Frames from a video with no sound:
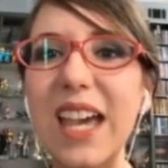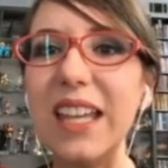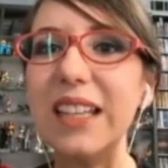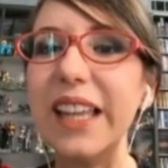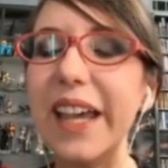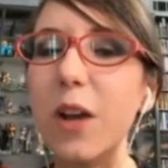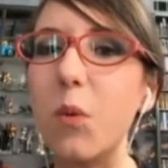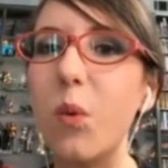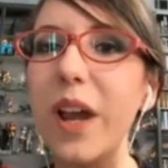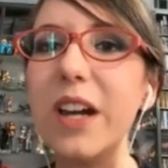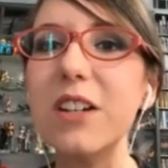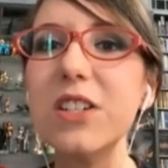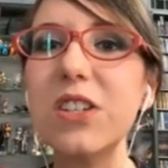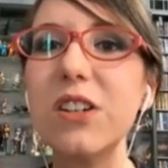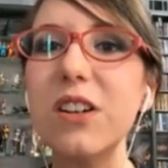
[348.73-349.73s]
And like,
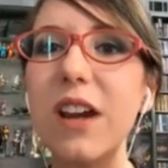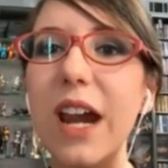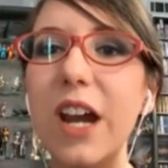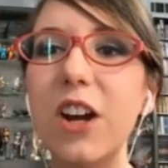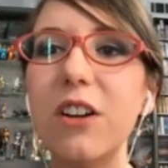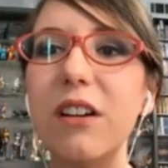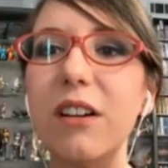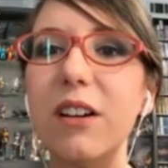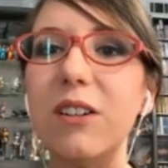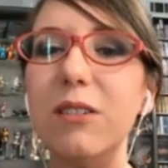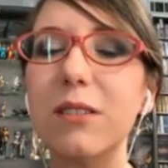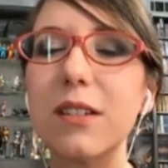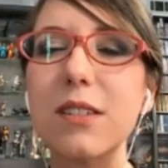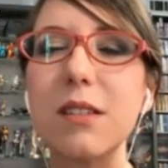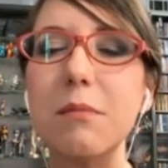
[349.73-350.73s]
where's her arrow?
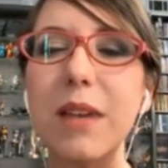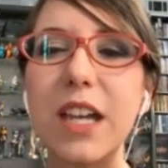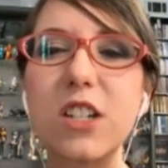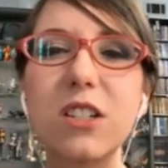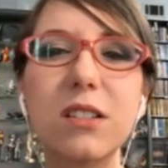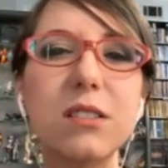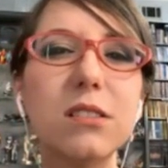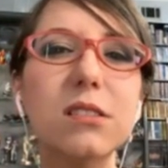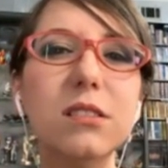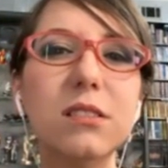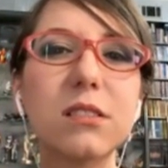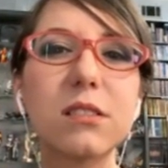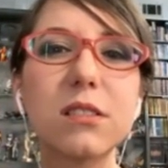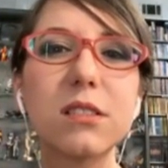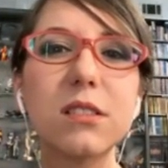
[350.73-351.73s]
Is it magical?
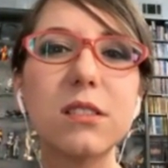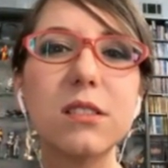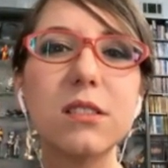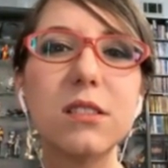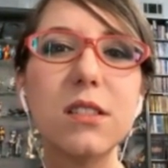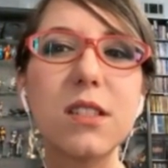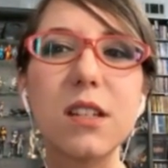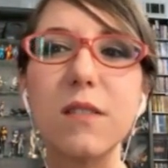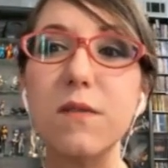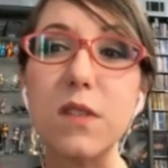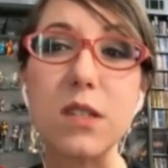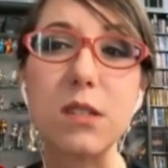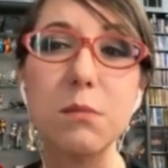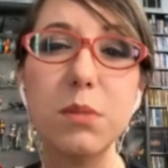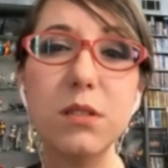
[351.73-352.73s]
Is it
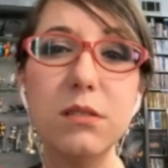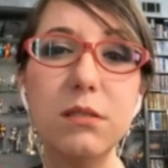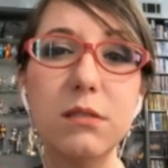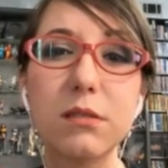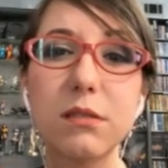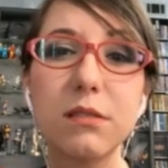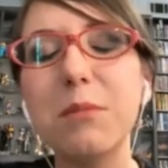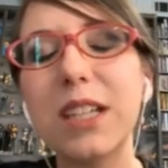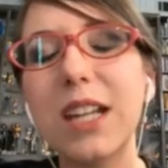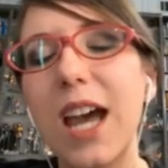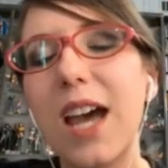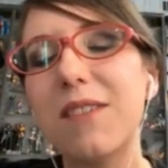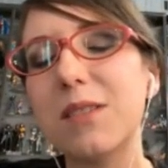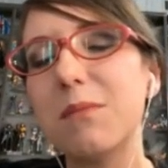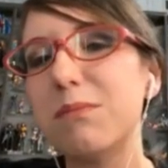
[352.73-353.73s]
invisible? I'm
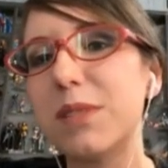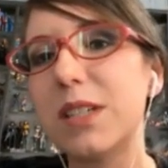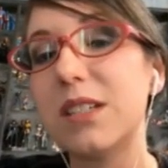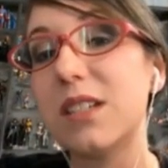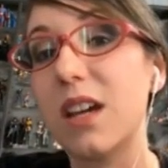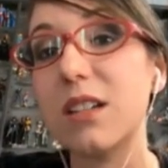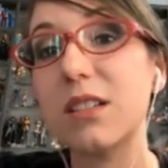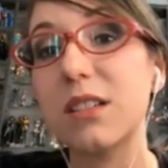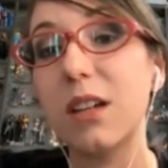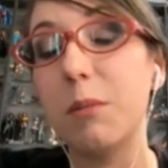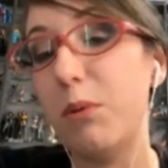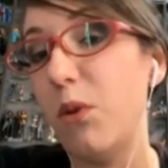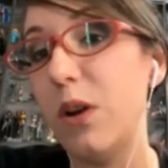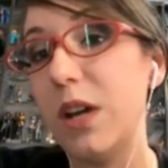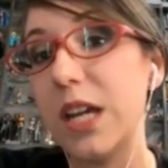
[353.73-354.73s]
gonna have to deduct a
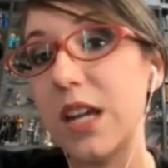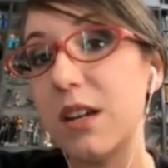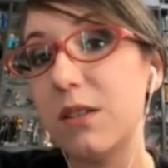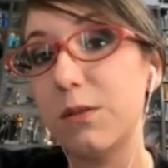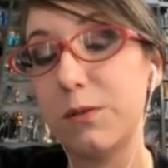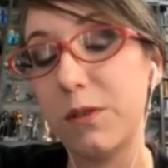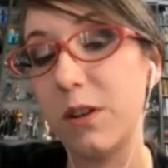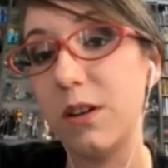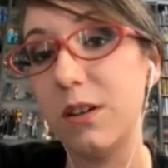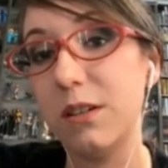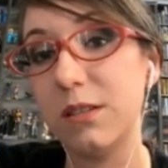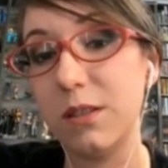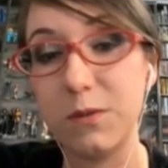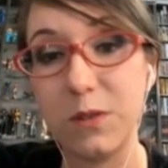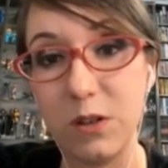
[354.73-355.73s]
point for
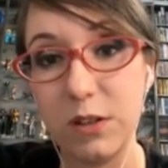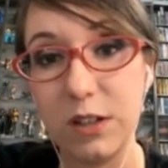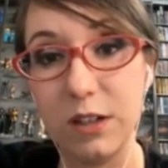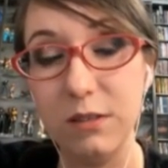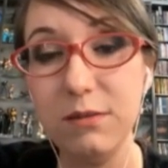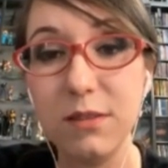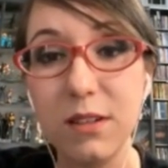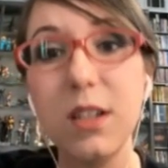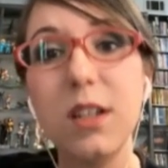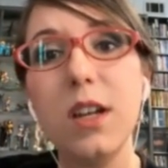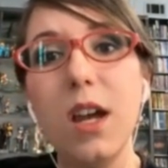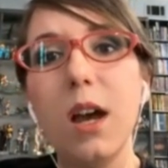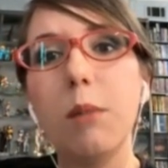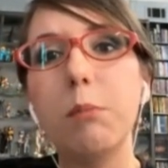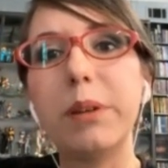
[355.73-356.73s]
the photo,
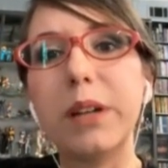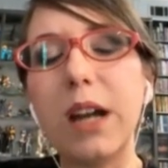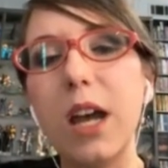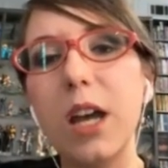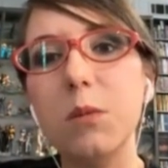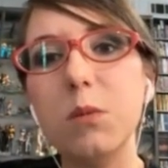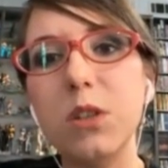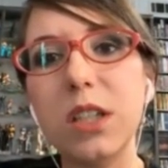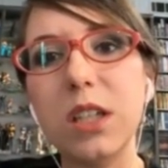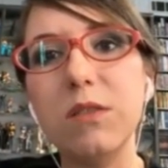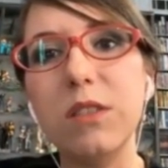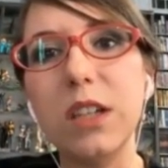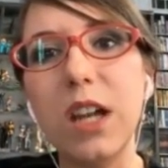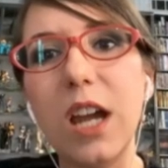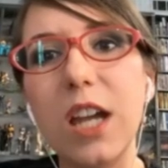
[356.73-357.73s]
but I will
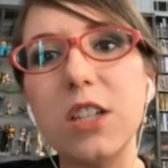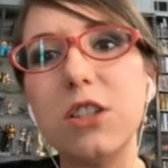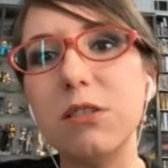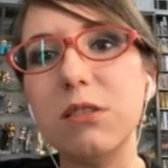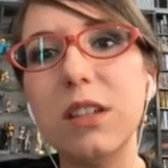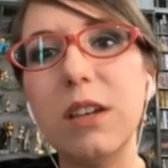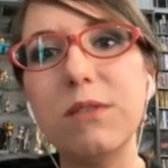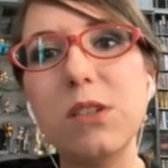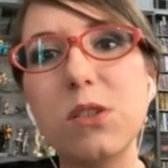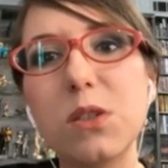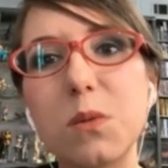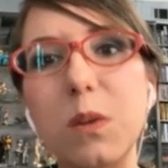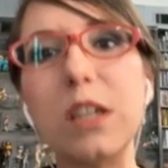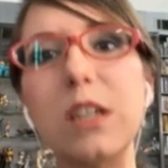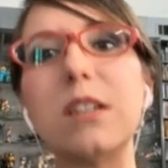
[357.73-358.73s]
give it, I do love
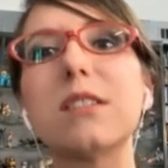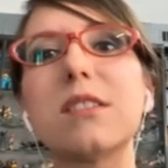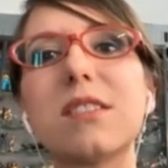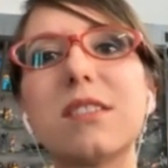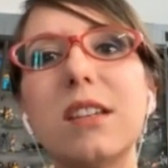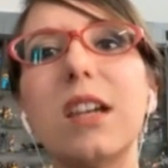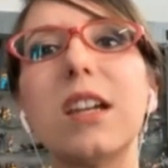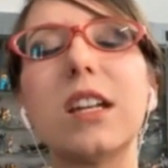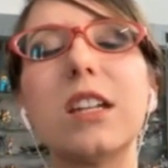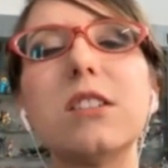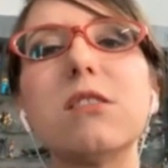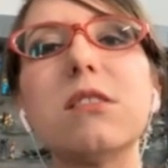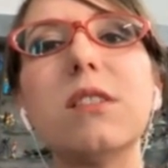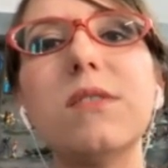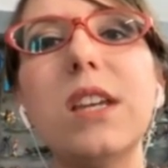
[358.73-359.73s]
those wings and I
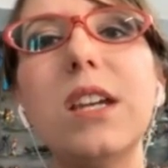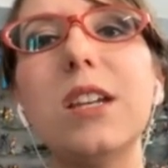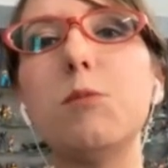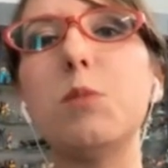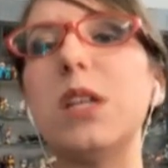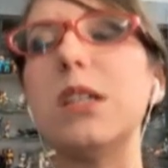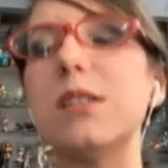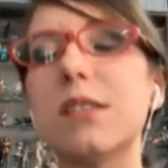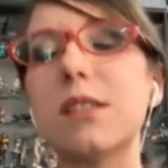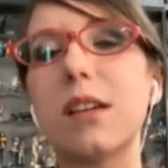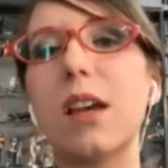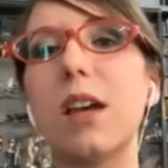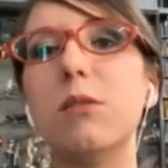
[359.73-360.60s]
do love the headpiece.